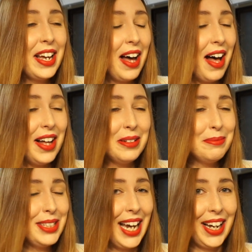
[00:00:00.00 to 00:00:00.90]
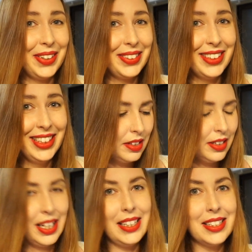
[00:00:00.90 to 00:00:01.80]
Calm down.
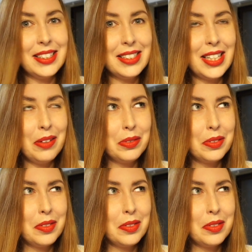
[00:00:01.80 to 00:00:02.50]
It doesn't sound,